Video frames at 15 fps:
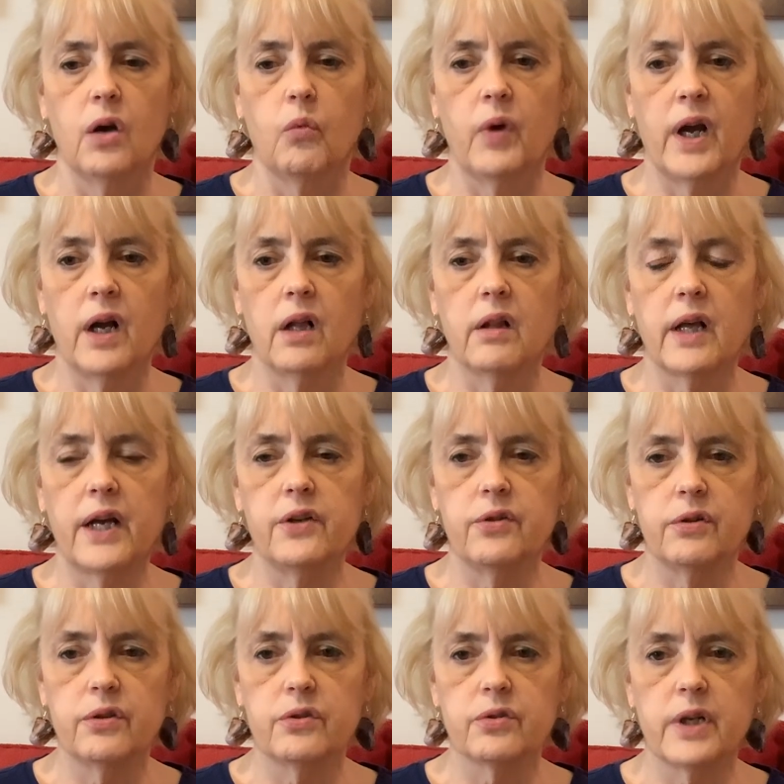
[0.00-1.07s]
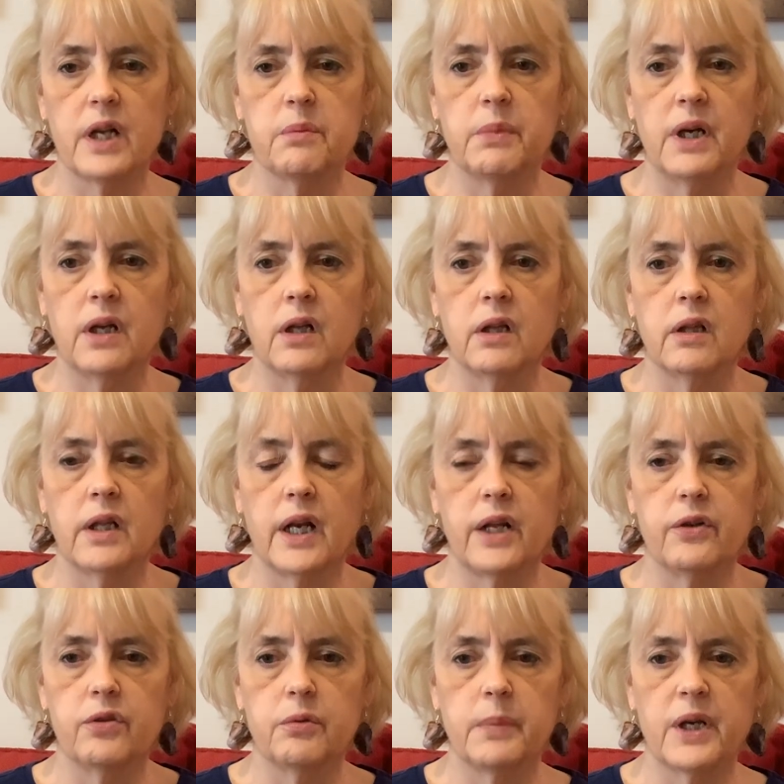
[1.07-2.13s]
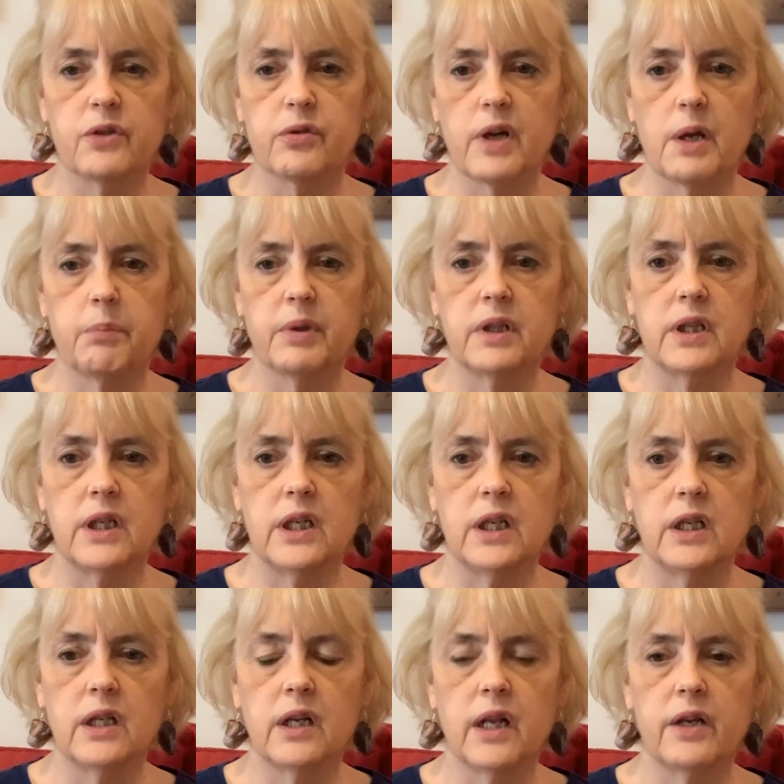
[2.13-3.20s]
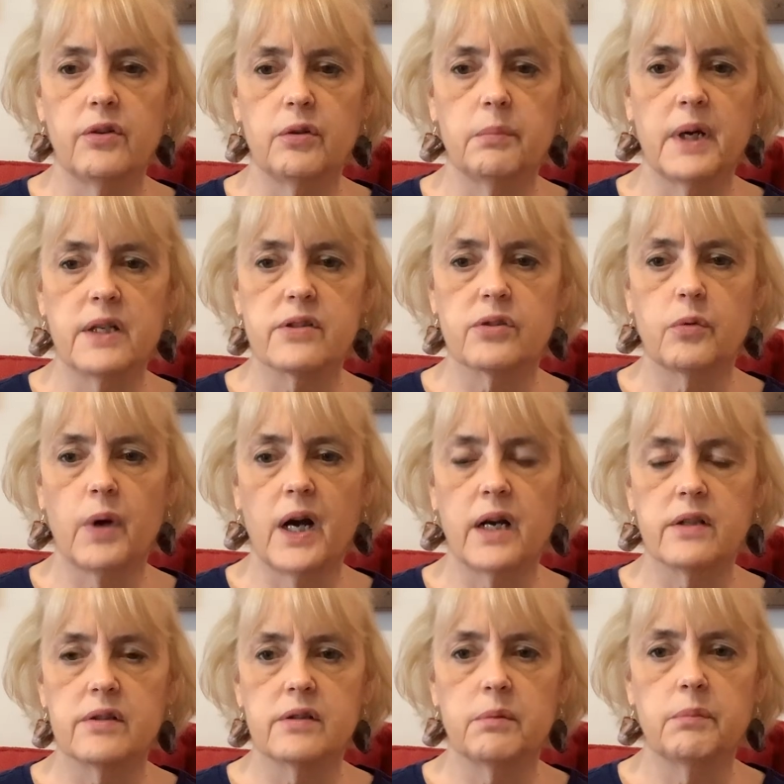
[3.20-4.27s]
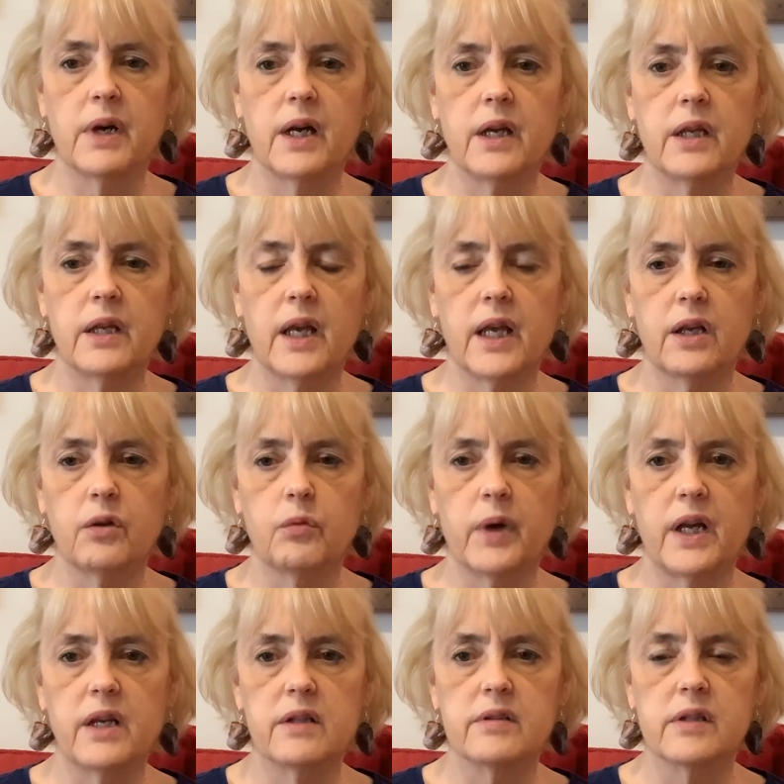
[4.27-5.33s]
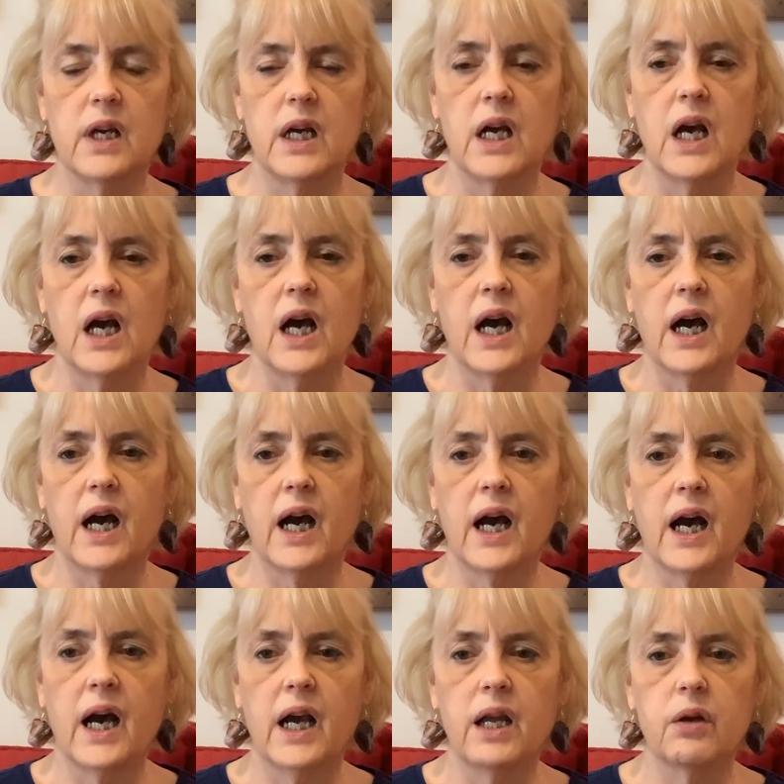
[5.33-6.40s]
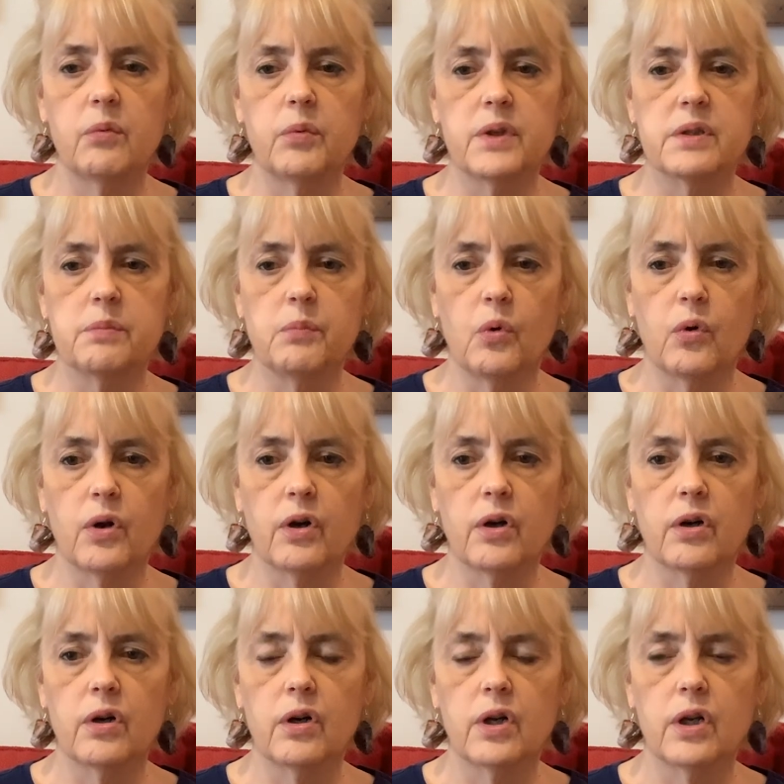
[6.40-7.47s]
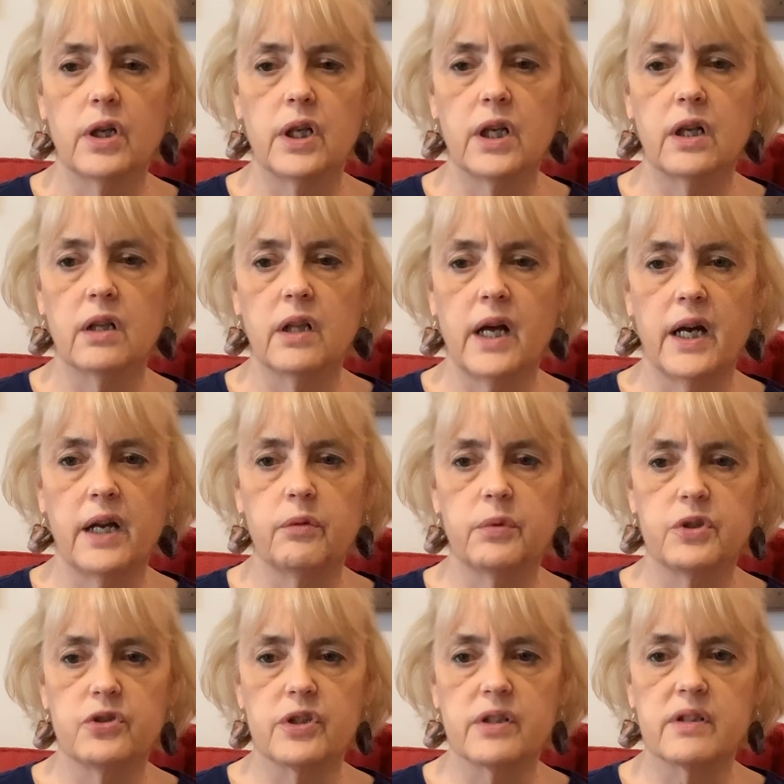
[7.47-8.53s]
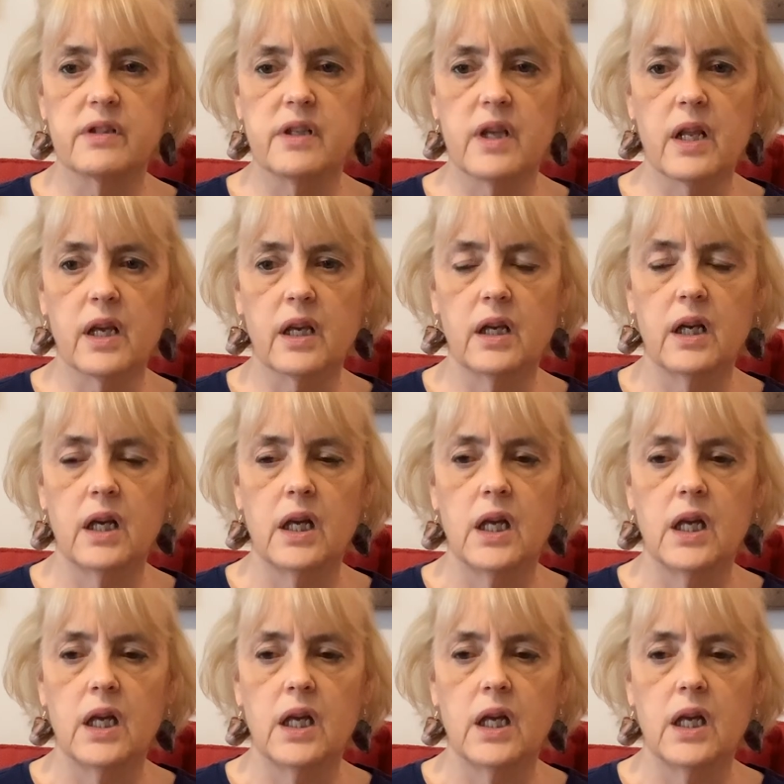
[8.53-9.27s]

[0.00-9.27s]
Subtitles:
Well, I do the treadmill, and I do my trampoline, and I do my squats and my hand weights. I was more inclined with just sitting.